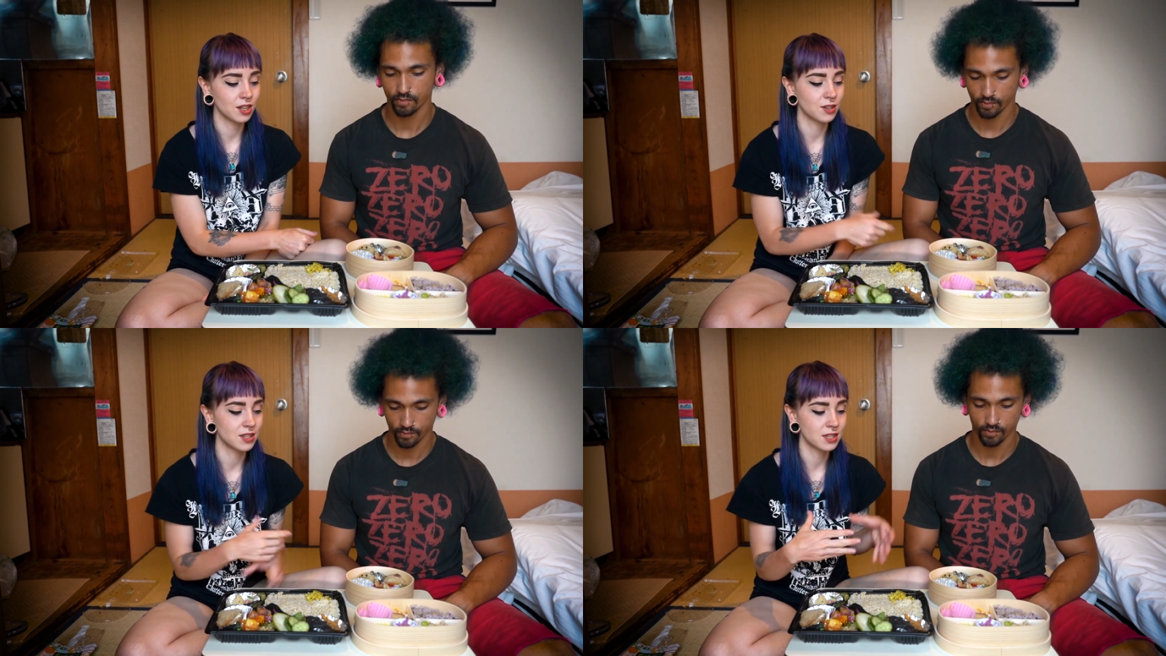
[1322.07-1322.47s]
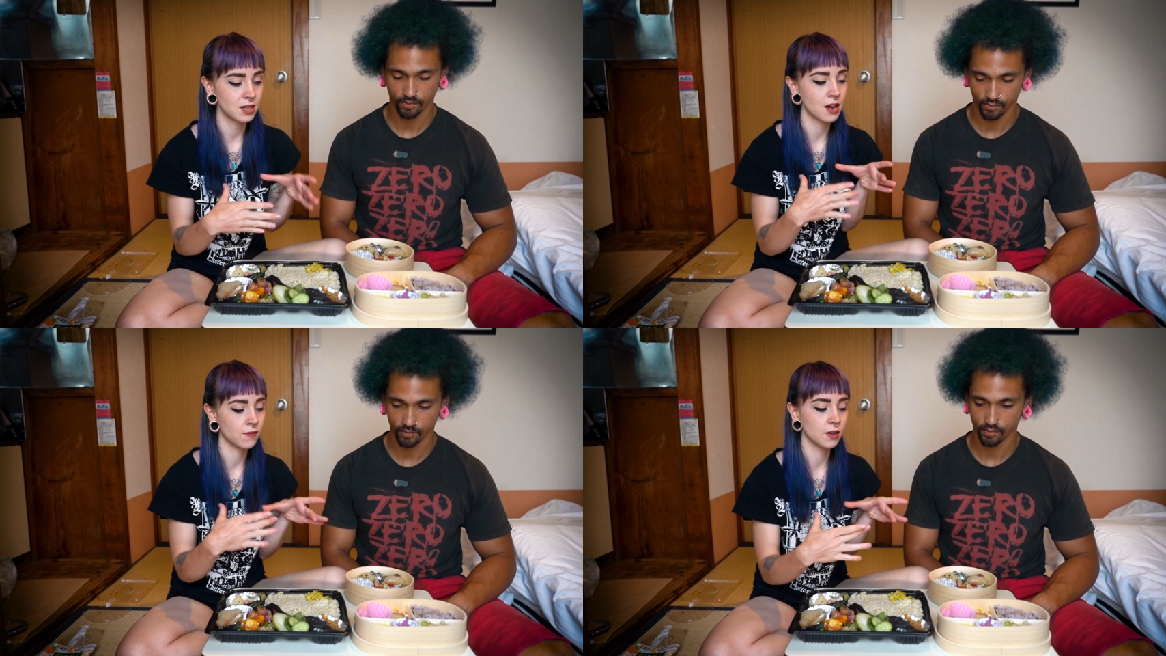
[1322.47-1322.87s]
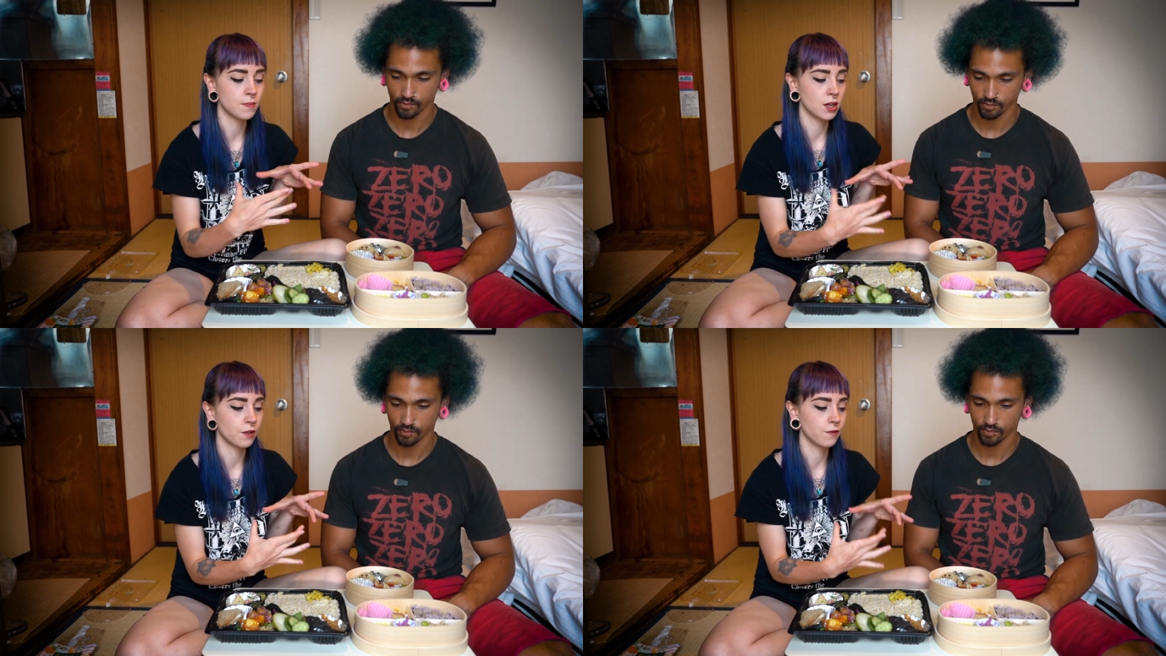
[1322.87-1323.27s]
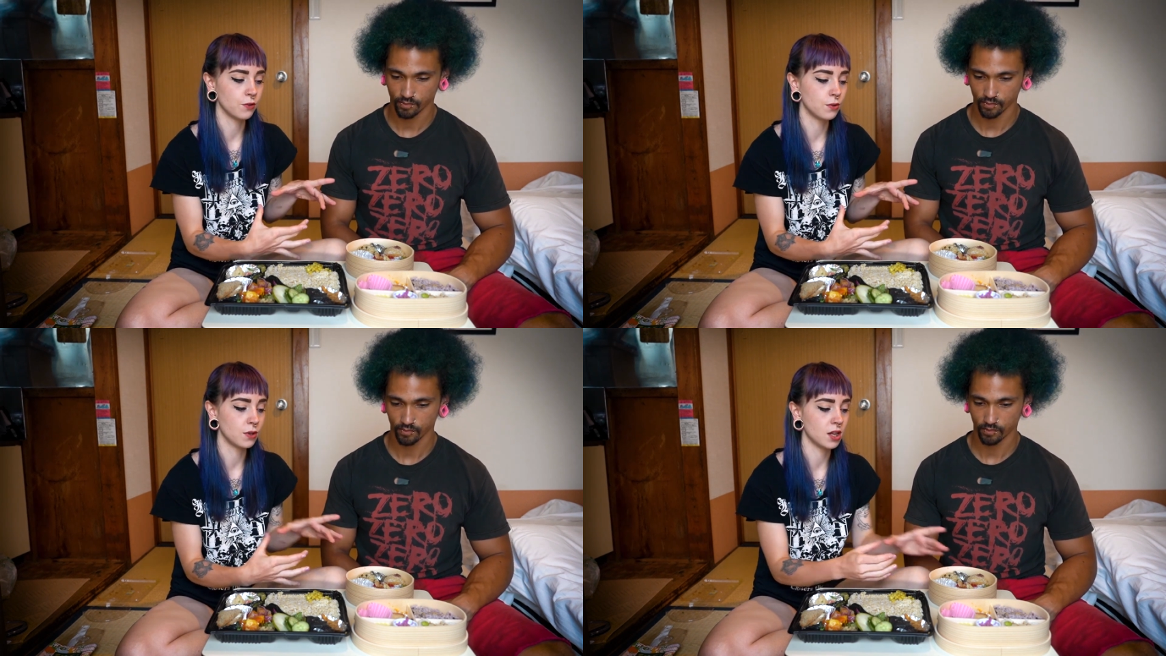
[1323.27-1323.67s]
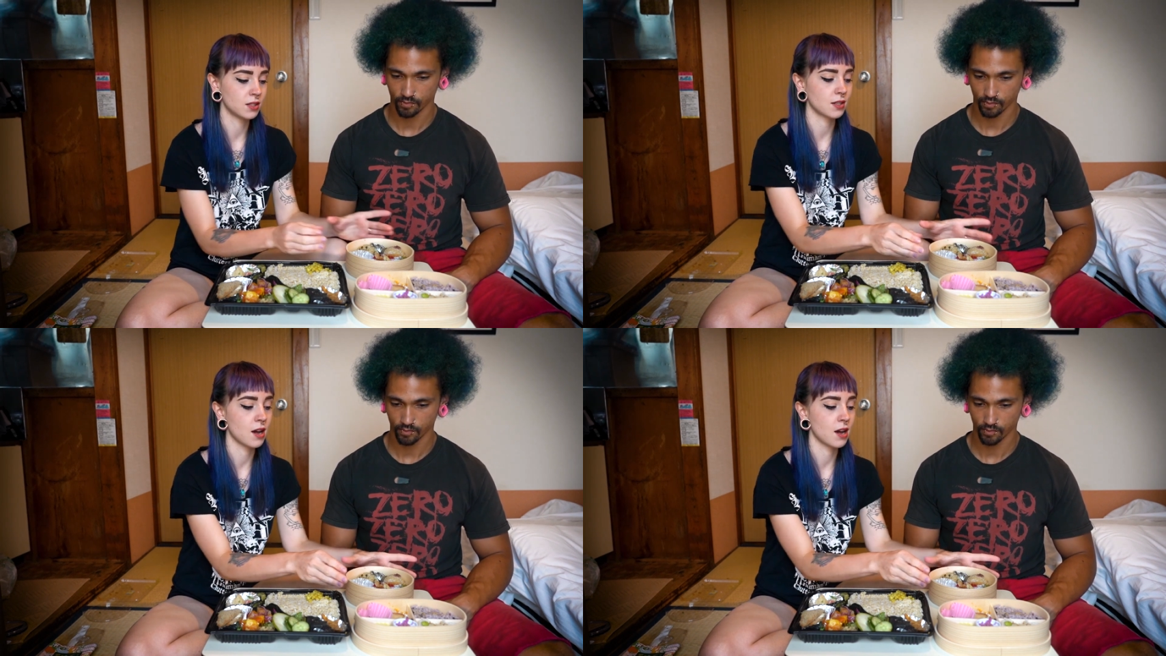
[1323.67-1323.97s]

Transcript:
Speaker 1: You can see every bit of food. It's